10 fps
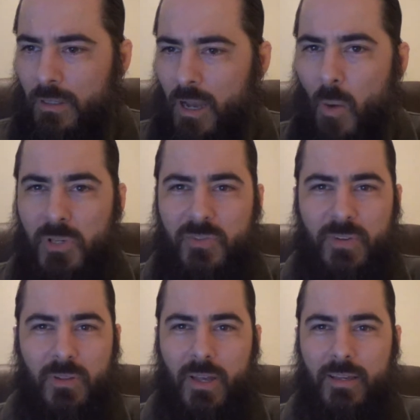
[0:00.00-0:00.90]
almost
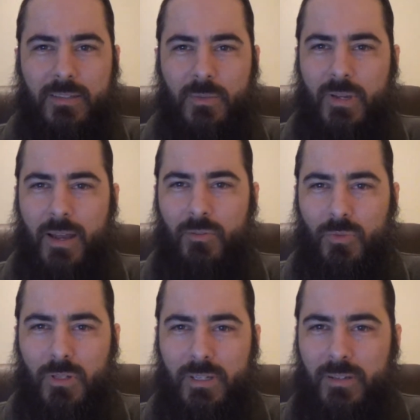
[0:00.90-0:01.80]
feel like some kind of
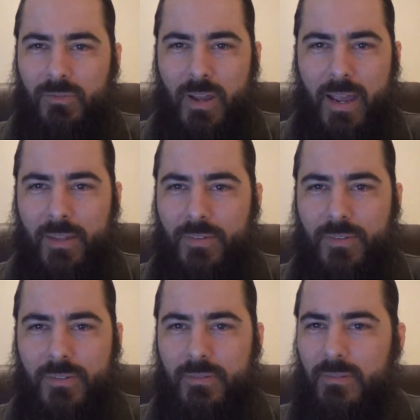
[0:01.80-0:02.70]
really
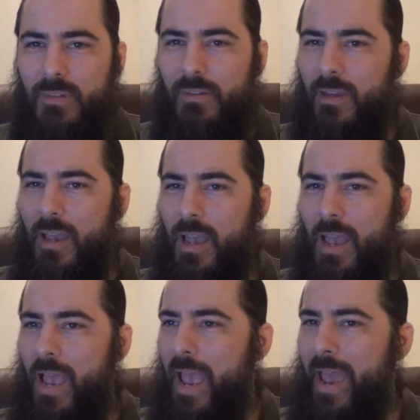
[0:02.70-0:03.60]
advanced
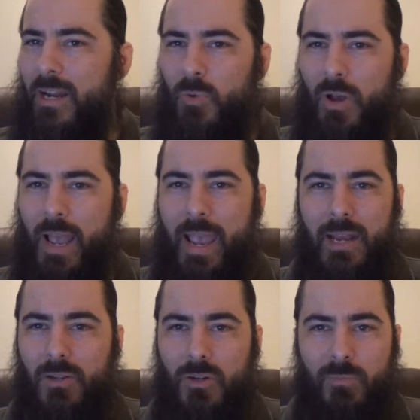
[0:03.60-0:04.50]
animal
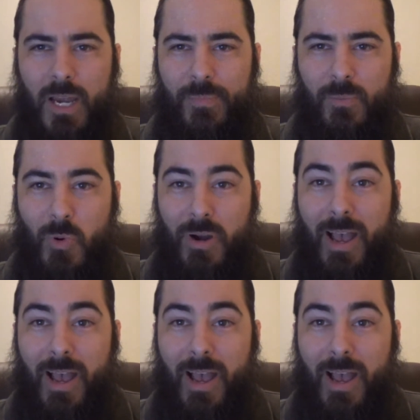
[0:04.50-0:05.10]
handler might be more